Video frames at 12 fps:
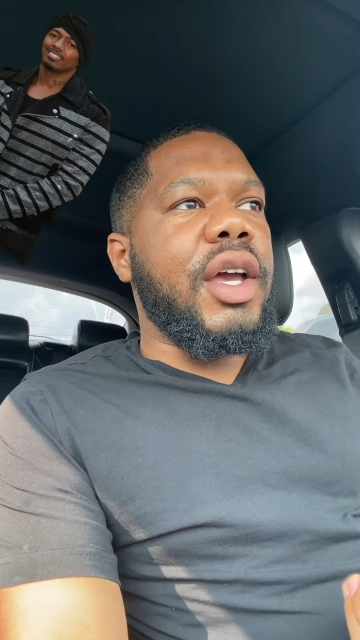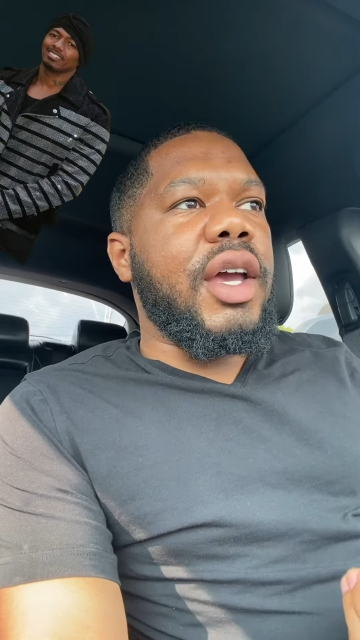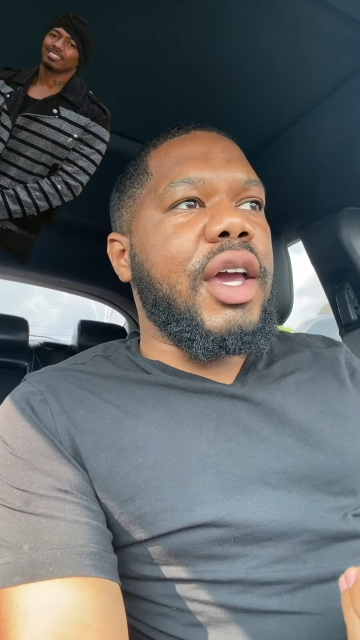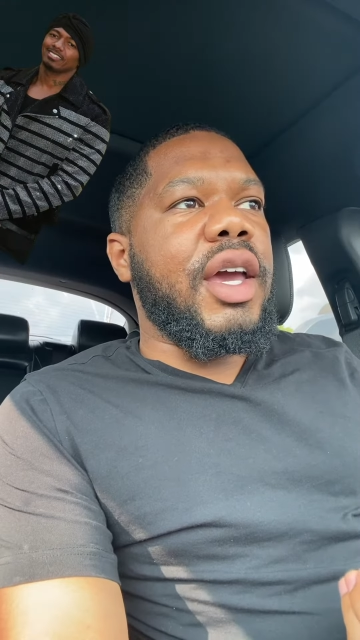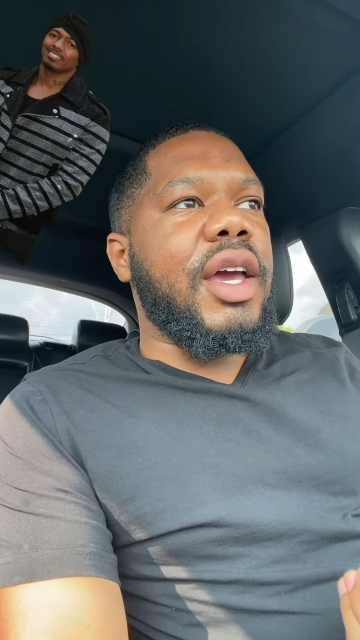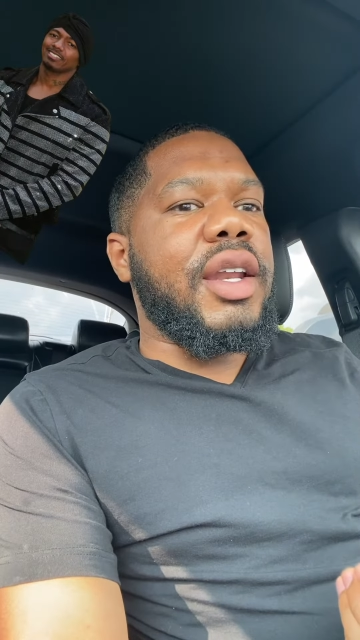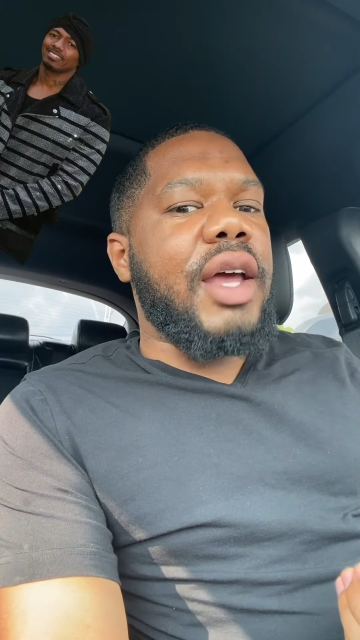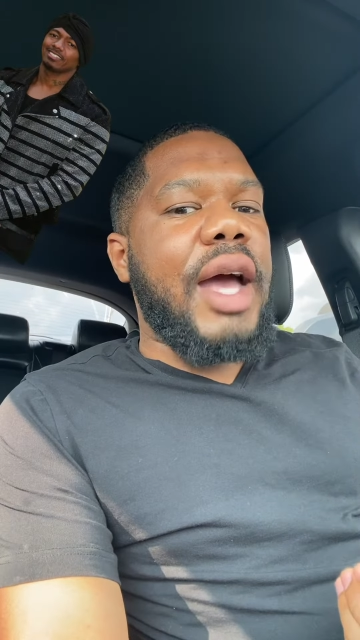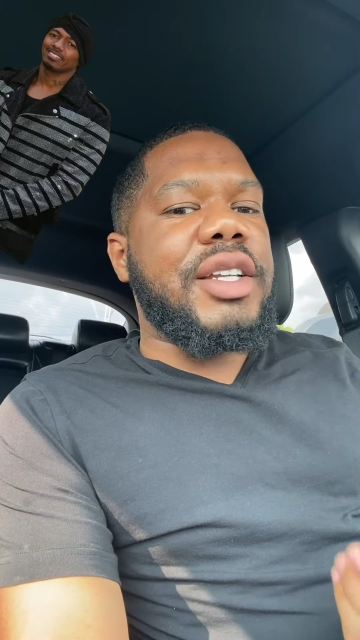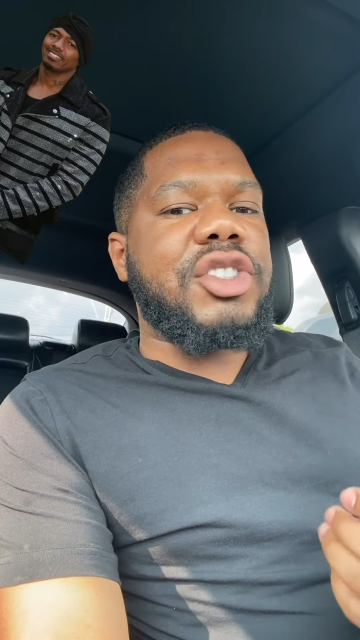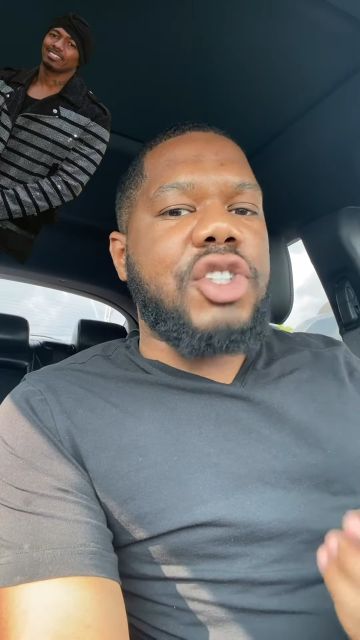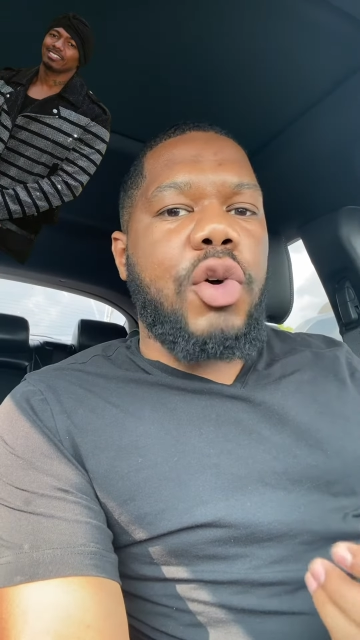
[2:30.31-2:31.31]
And I
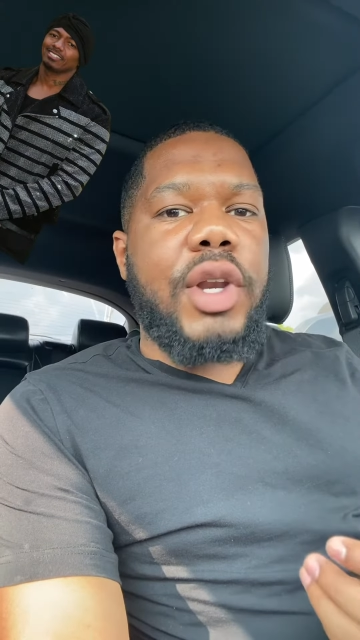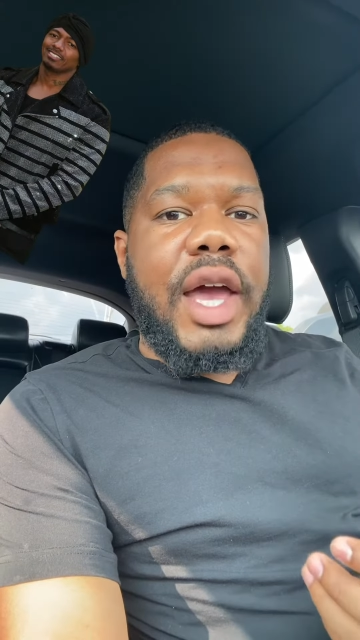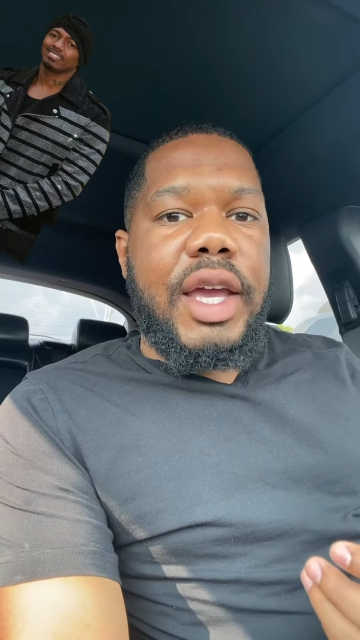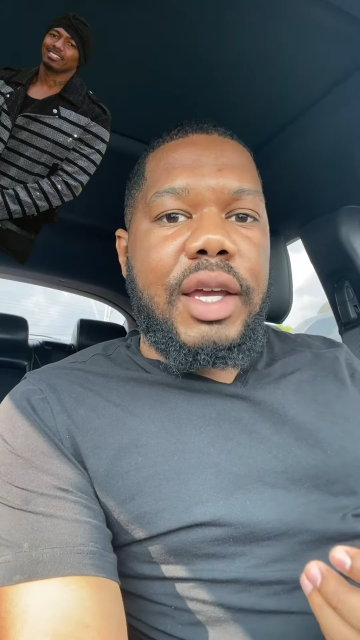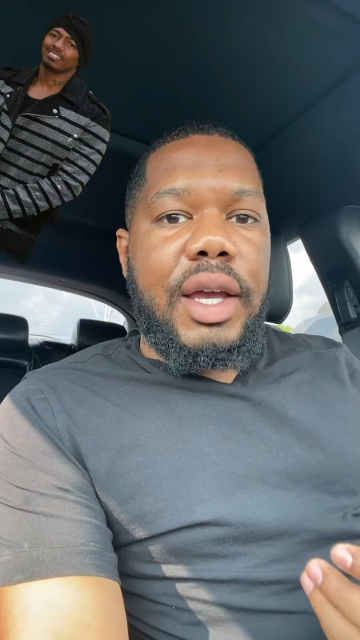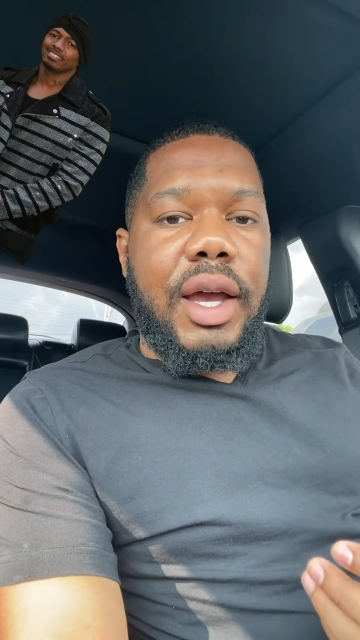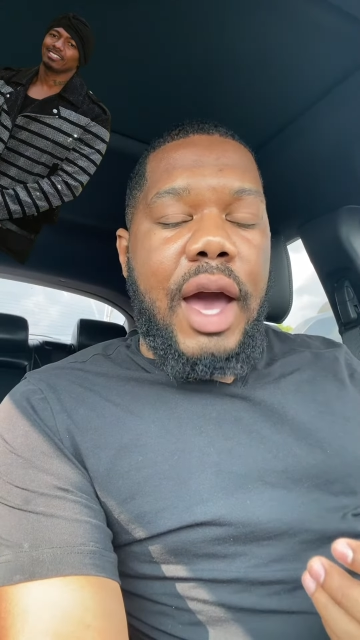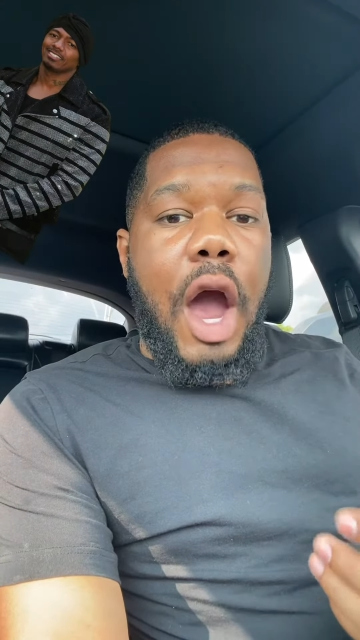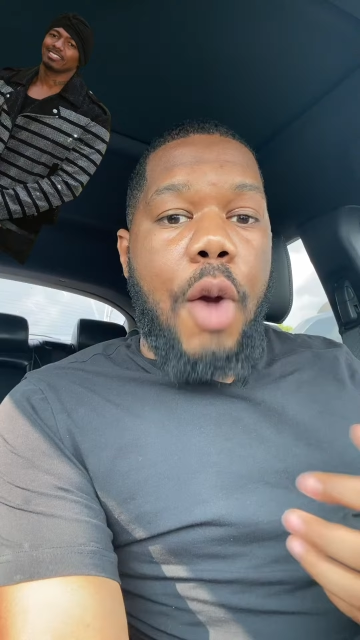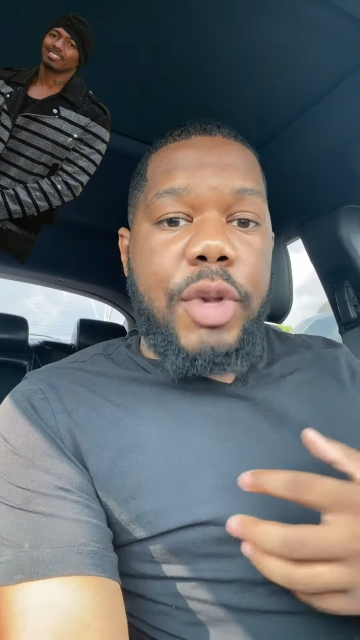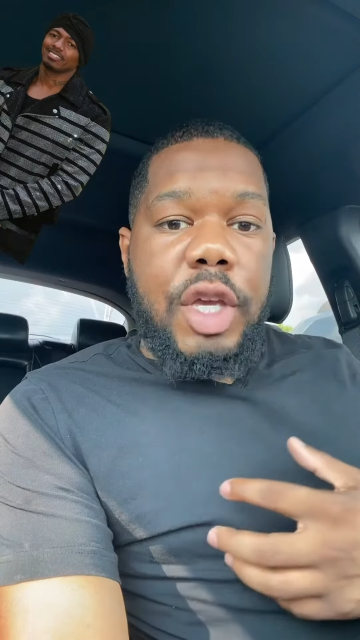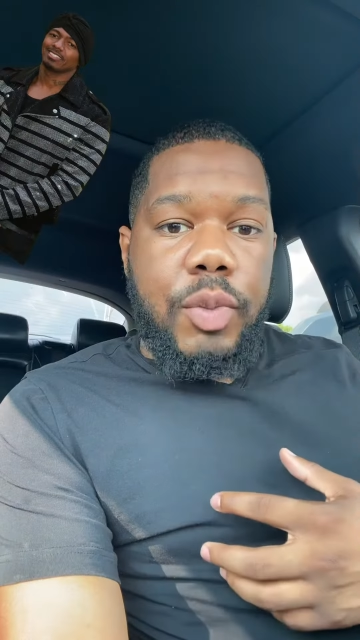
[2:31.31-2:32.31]
just don't like
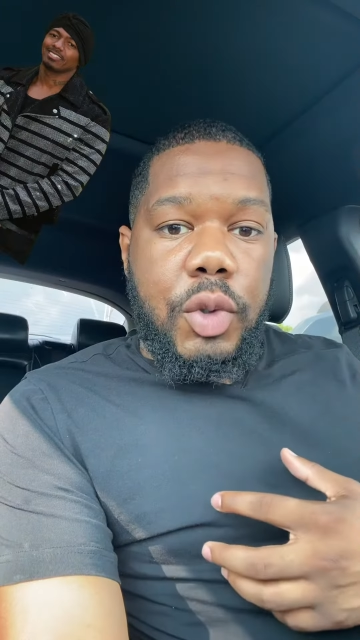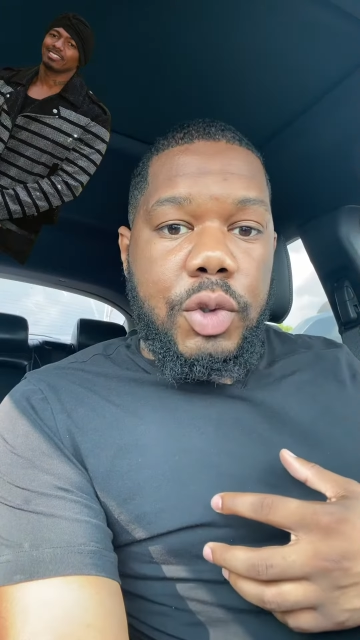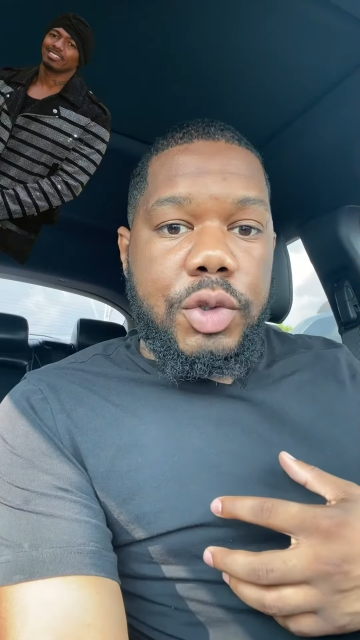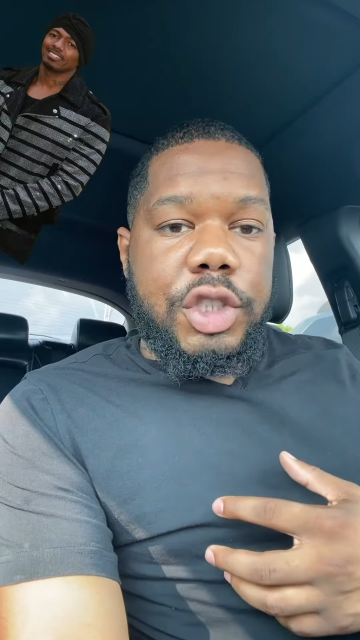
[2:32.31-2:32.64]
our people